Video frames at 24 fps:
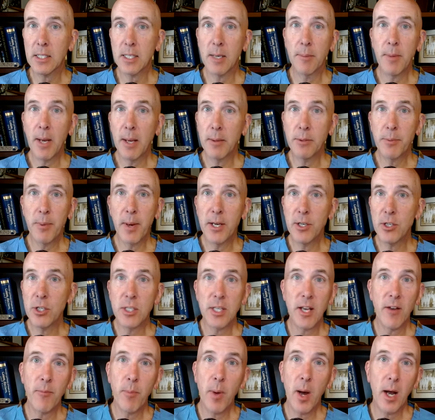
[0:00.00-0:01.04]
Sometimes patients
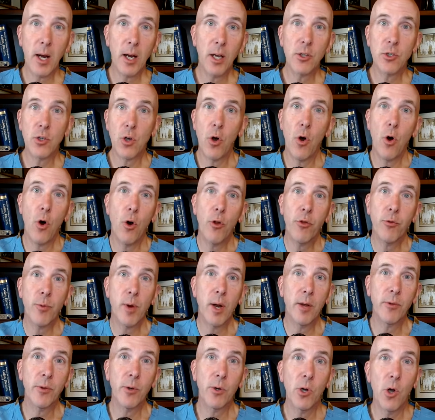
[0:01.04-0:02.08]
have pockets all
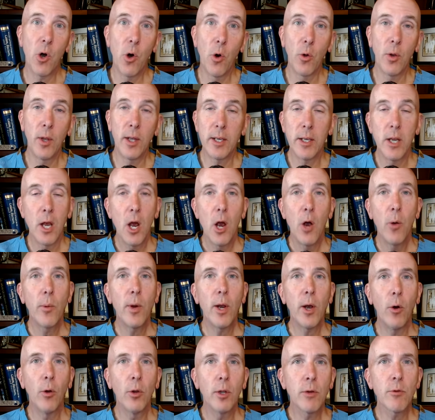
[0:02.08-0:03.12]
throughout their colon. We
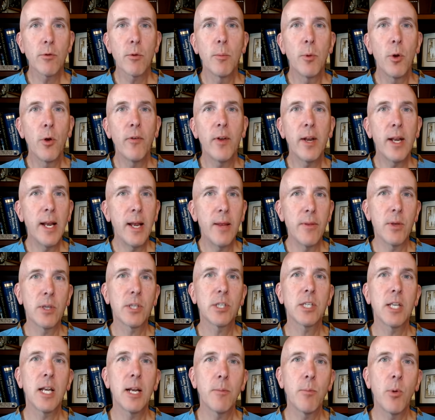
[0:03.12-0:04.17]
only remove it in the
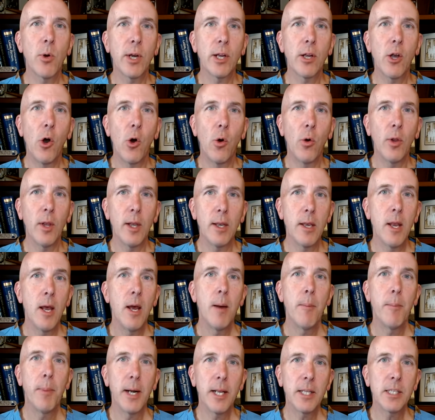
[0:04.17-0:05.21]
sigmoid colon,
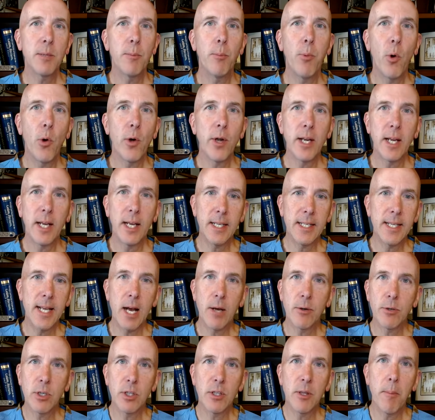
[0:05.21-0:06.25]
but it's important to get down
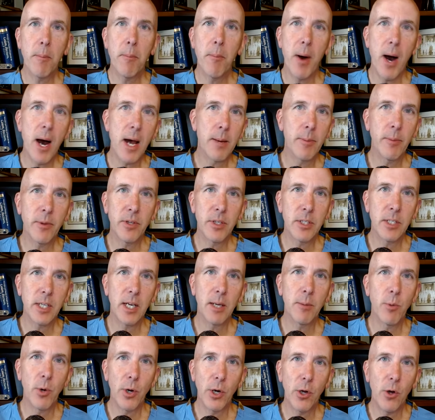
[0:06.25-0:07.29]
to the bottom of the
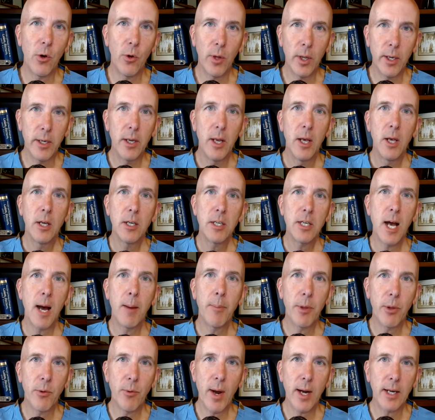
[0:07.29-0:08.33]
sigmoid colon, top
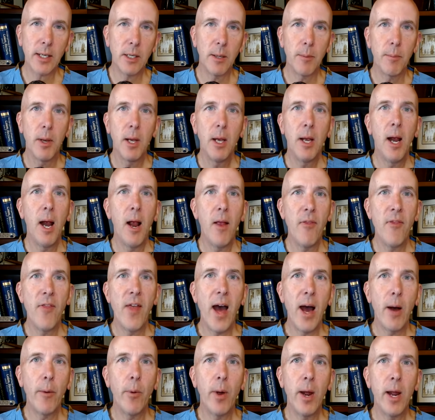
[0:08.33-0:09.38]
of the rectum. And
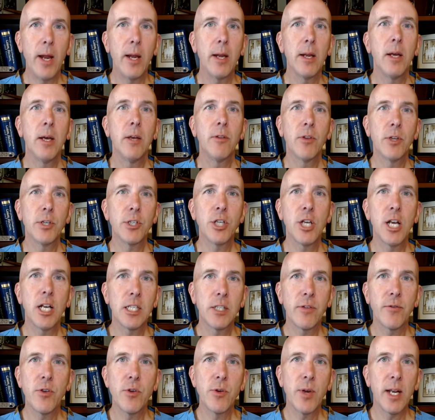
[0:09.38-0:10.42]
that way, the chance
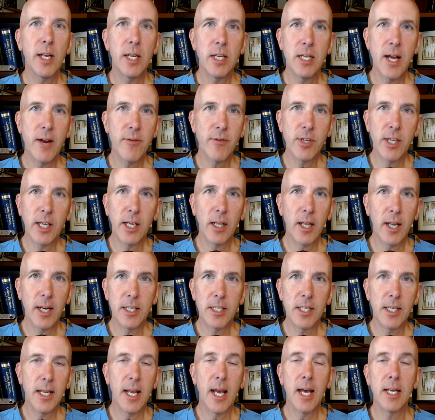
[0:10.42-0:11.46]
of you getting diverticulitis
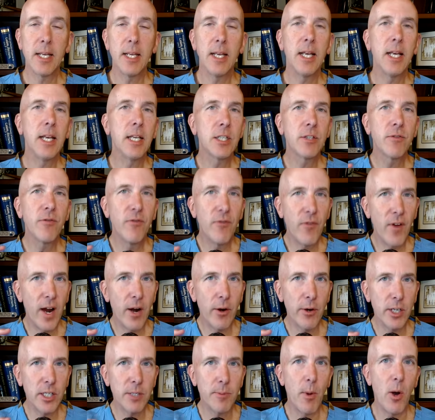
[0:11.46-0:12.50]
again is
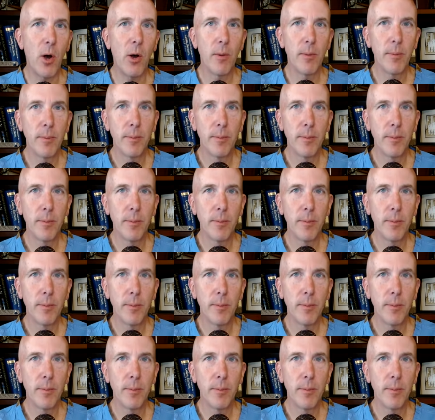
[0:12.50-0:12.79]
very small.